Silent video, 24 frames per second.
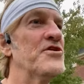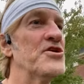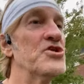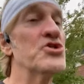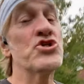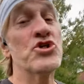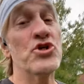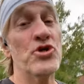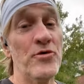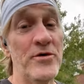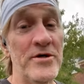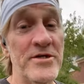
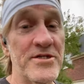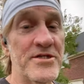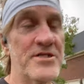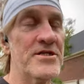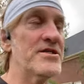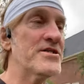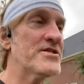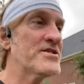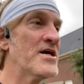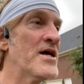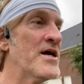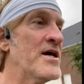
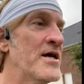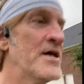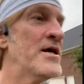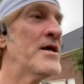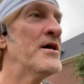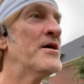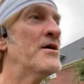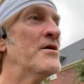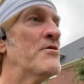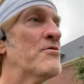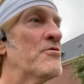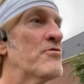assurances.
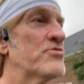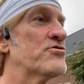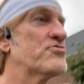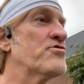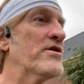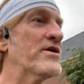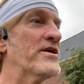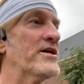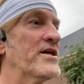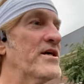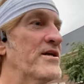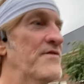We're
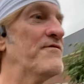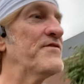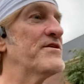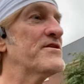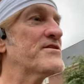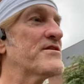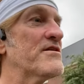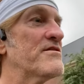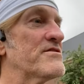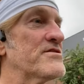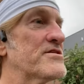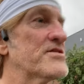trying to
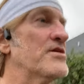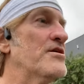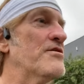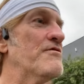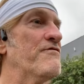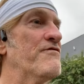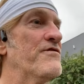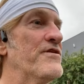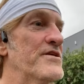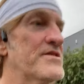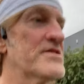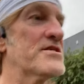convince
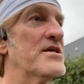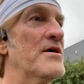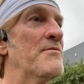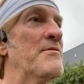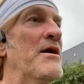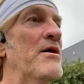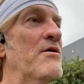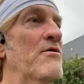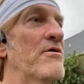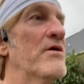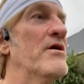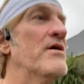ourselves that
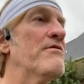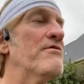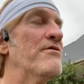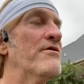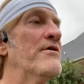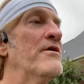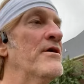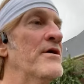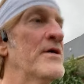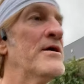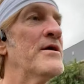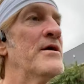somehow or
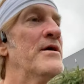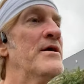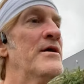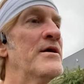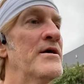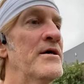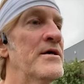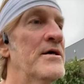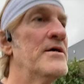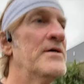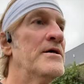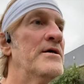other
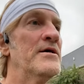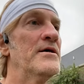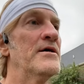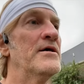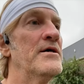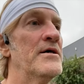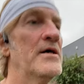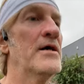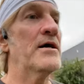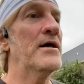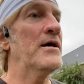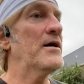
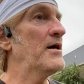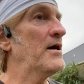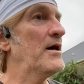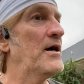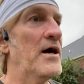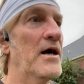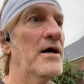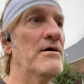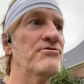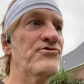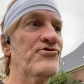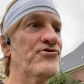uh,
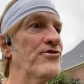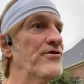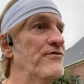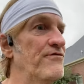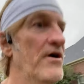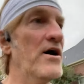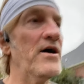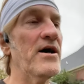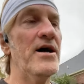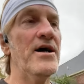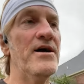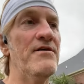I'll
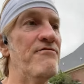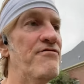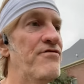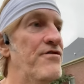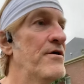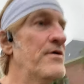survive.